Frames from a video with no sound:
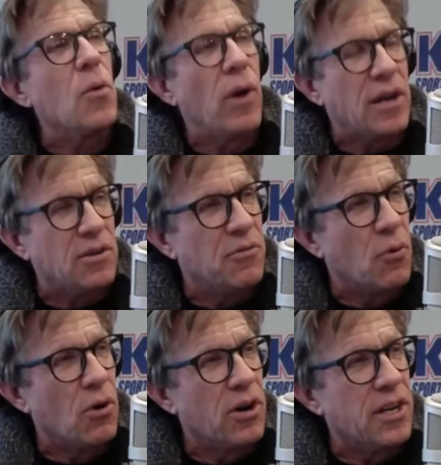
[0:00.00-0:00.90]
waiting
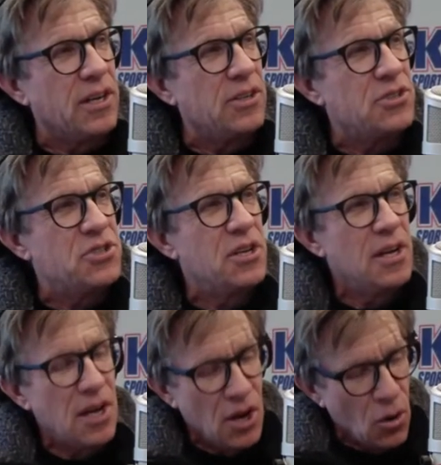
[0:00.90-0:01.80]
Smoke for is
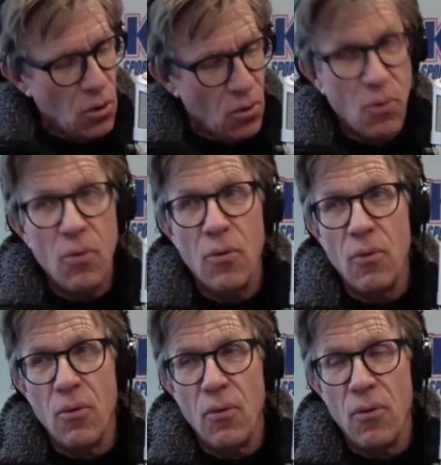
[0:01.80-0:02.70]
good old Nick lived in